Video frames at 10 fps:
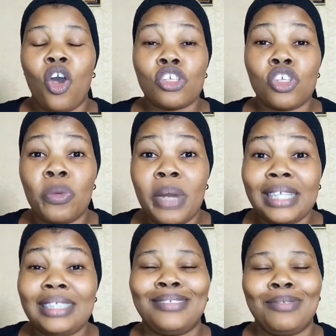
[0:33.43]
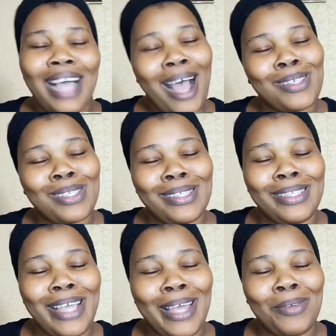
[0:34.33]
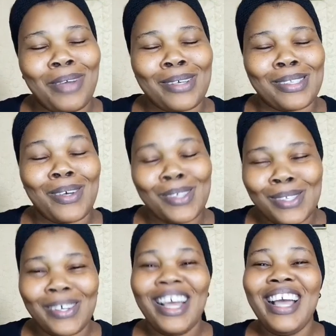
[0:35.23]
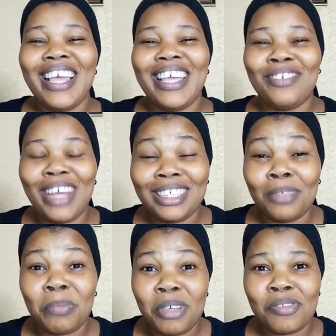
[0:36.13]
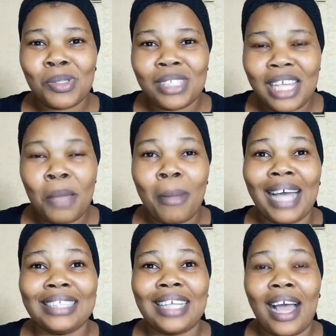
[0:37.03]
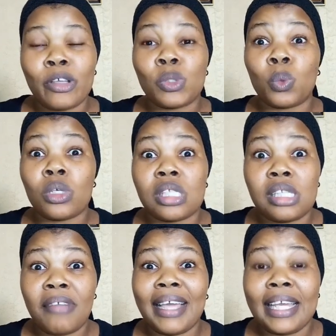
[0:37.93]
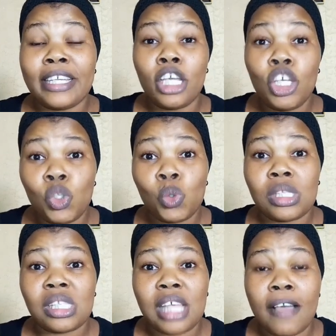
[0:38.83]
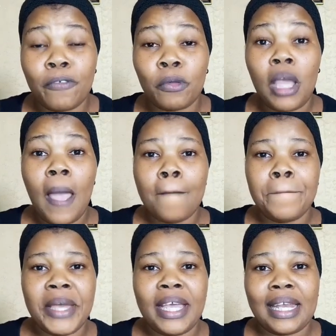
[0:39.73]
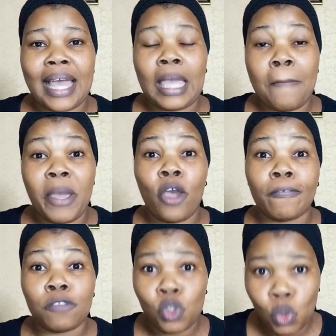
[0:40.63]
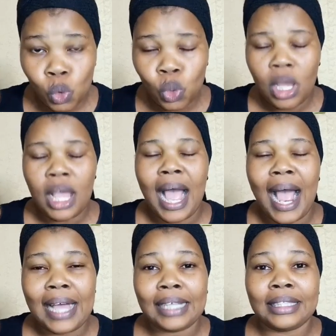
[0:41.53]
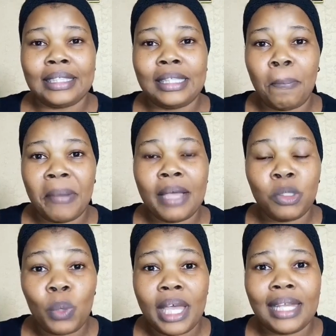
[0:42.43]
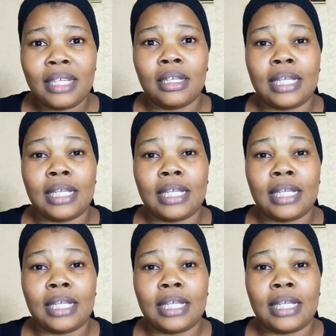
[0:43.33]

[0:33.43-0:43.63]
Ozo read house, the head of house, Ozo, he read the brief to them, and the house was divided into seven pair, like a pair of two, and the pairs were